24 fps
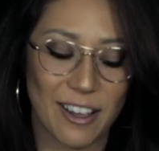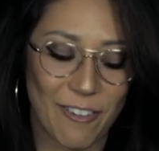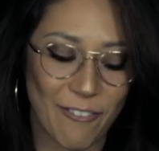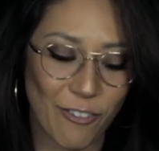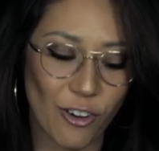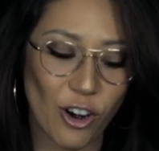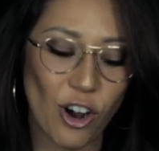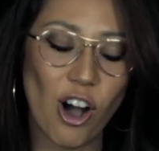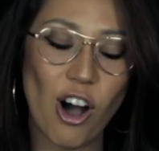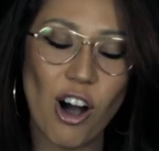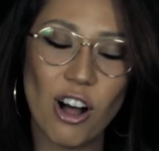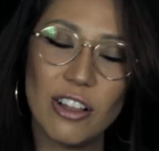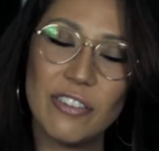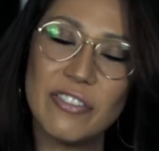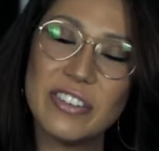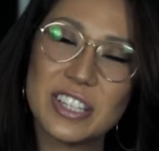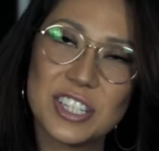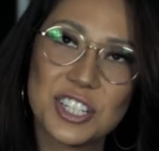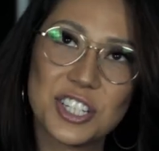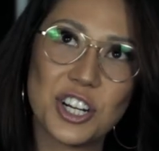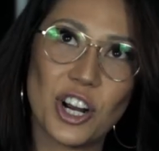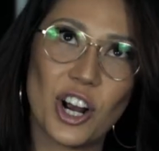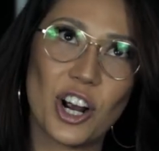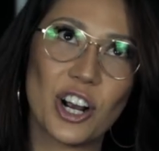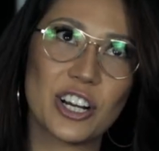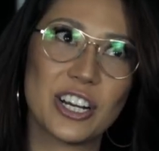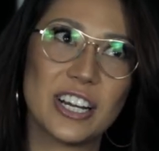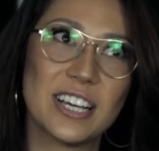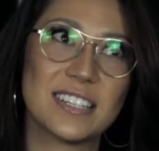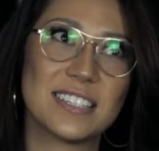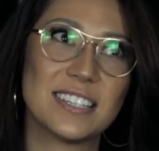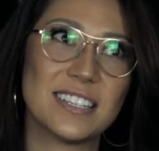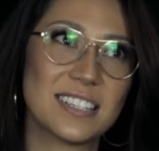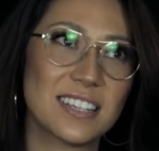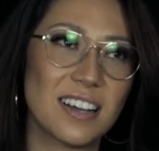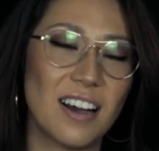Like for all of its
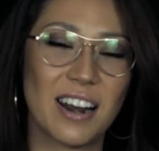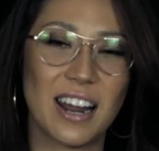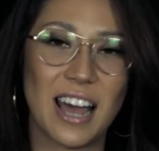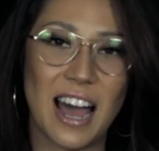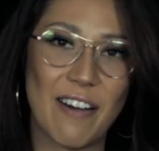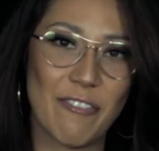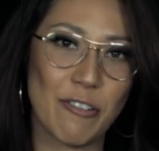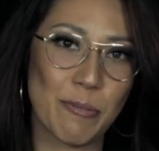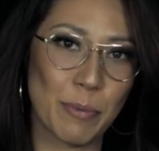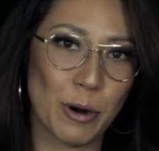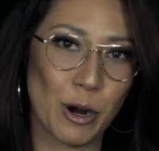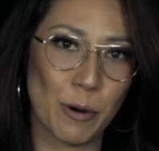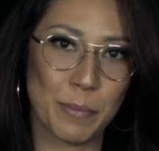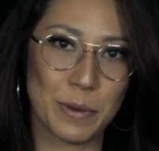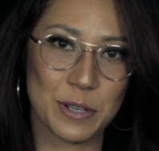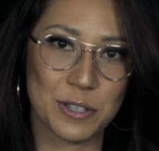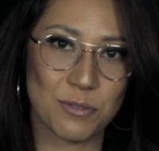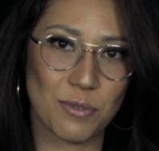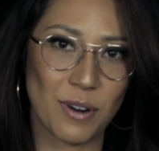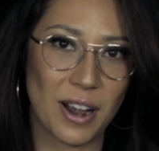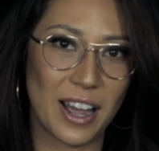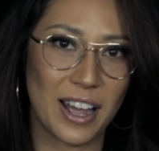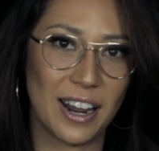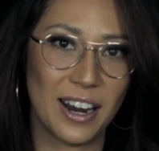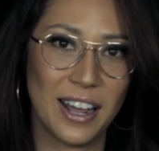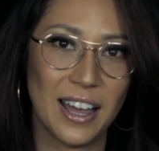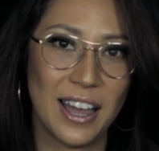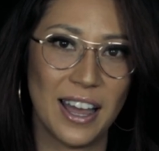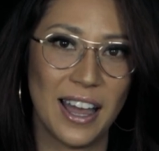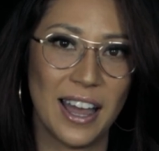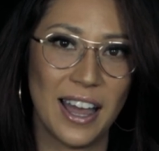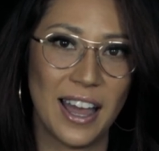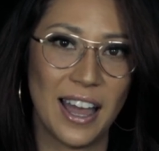darkness, it's got to have a purpose, right?